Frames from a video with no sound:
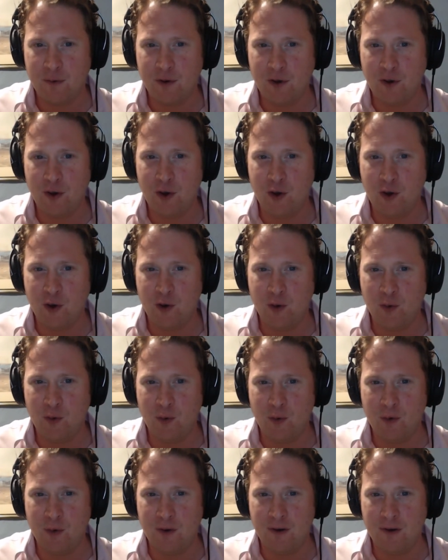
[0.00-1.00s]
who
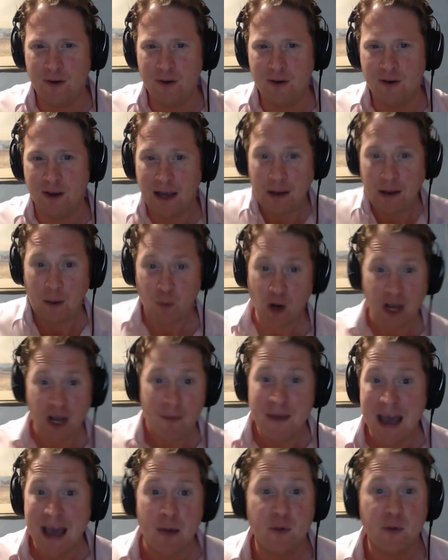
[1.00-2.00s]
were coming
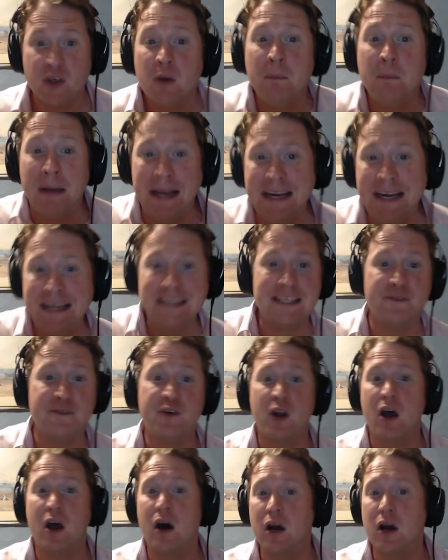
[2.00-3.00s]
out with completely different
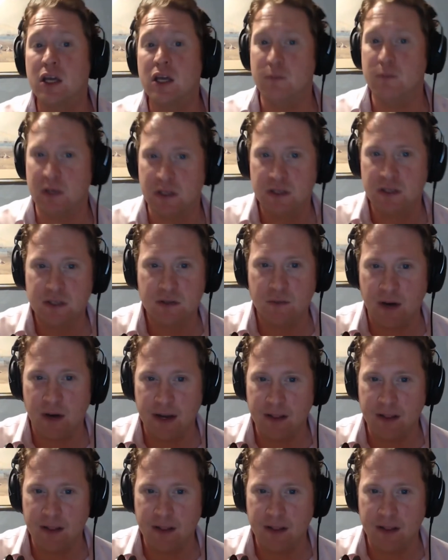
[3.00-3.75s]
arguments, right?